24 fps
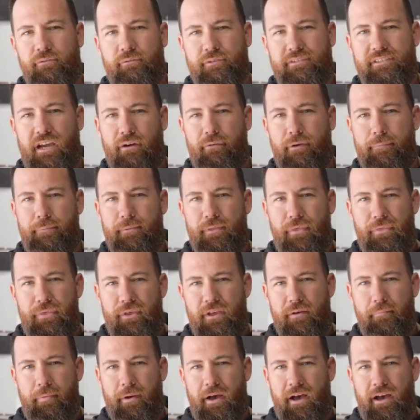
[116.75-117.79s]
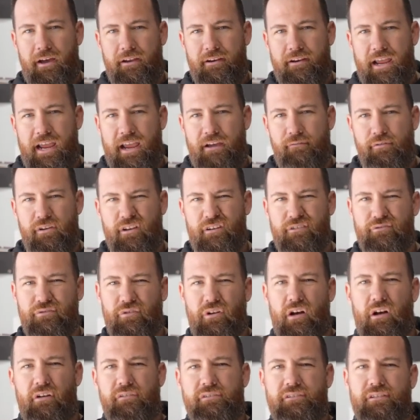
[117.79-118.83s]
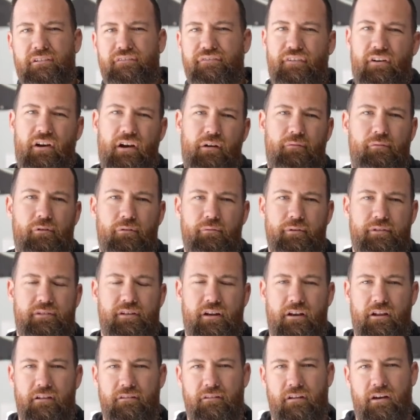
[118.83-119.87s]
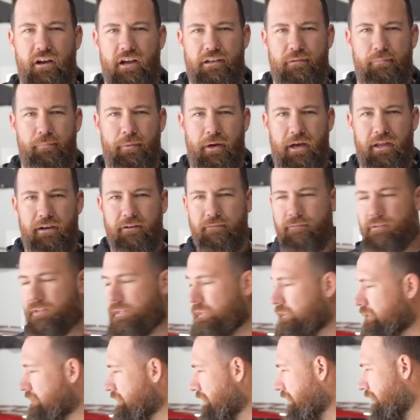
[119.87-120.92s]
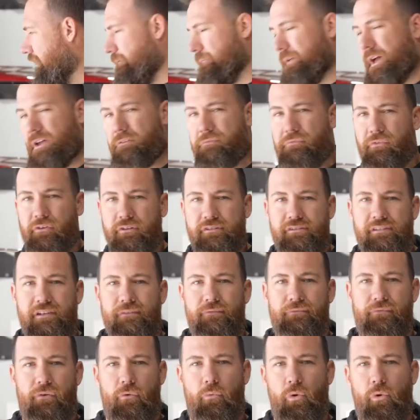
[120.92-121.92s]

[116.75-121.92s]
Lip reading: We'll start ripping the thing apart, and we've got to drill holes in the firewall, which I don't like, but unfortunately, for